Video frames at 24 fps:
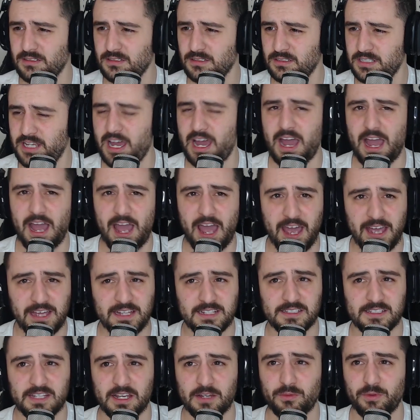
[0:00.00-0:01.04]
Yeah, at
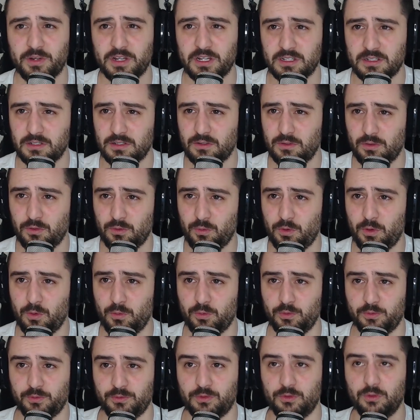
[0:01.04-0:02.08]
ANZ where
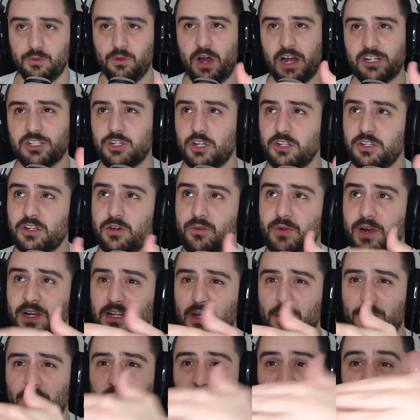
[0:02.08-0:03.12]
actually no, they're a
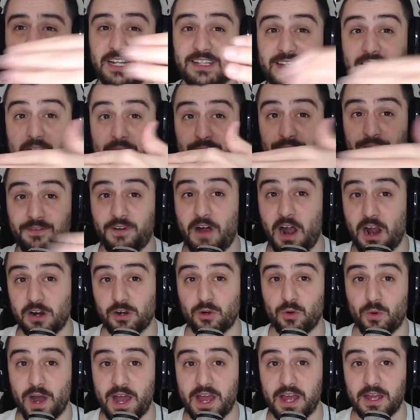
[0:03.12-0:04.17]
rectangle, but they're that far away.